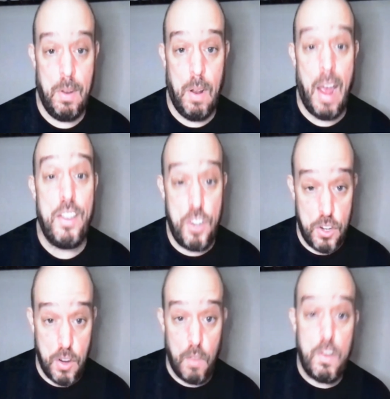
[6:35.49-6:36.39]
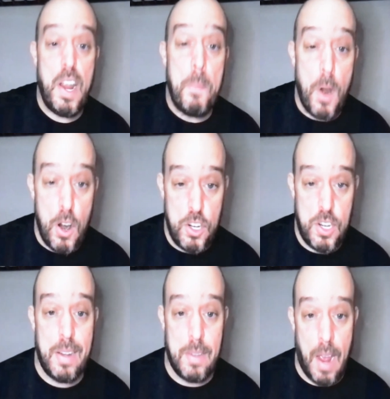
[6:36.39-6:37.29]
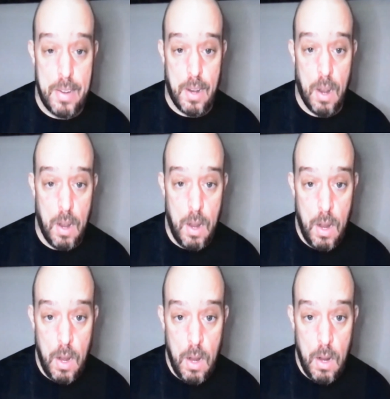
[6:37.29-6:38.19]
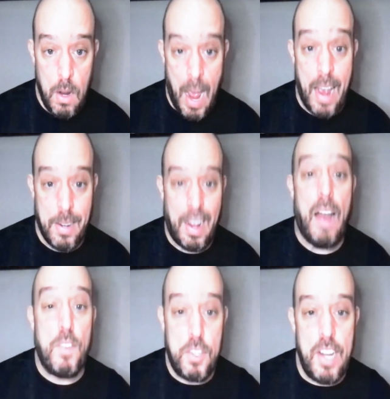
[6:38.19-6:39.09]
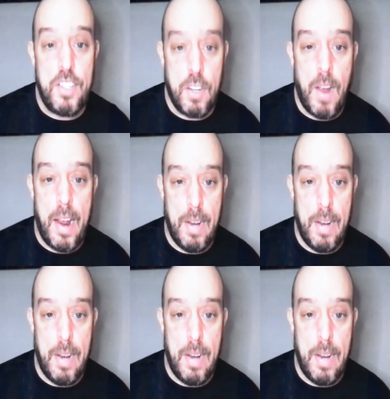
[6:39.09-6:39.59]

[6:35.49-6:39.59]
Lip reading: has just reemerged as a conversation, right?